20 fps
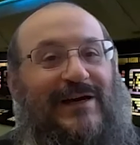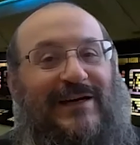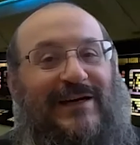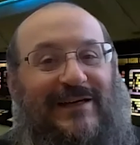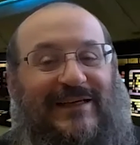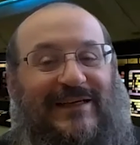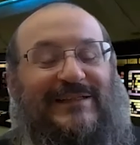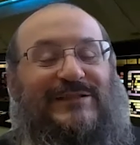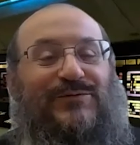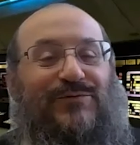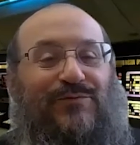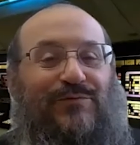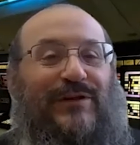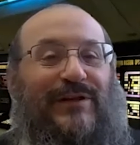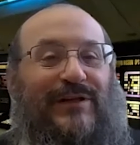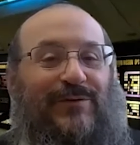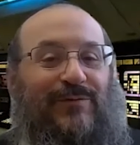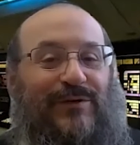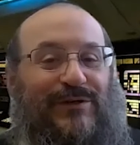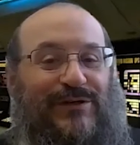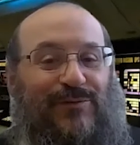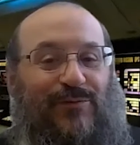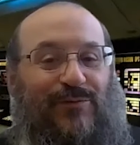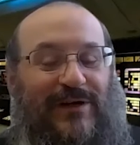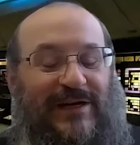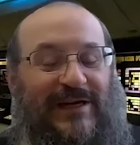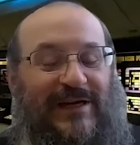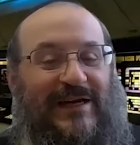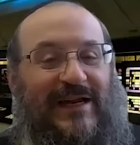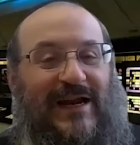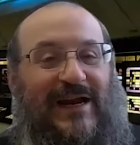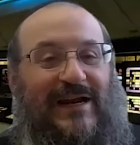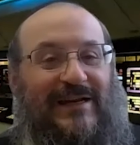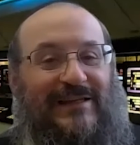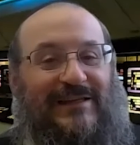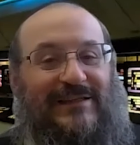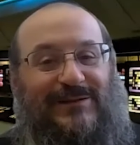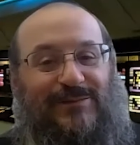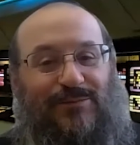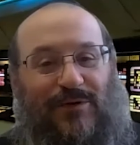And that's really what you want to get out of
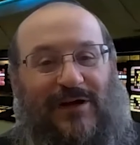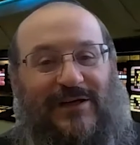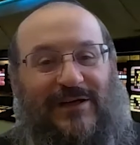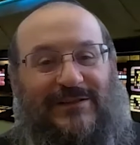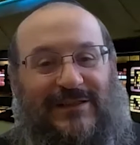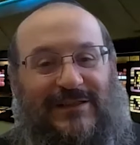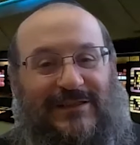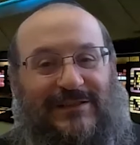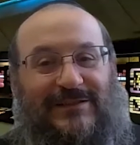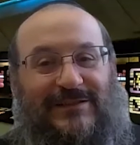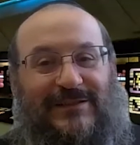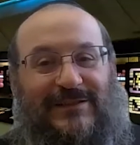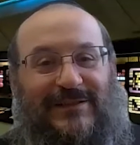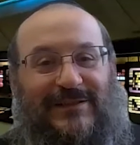this process.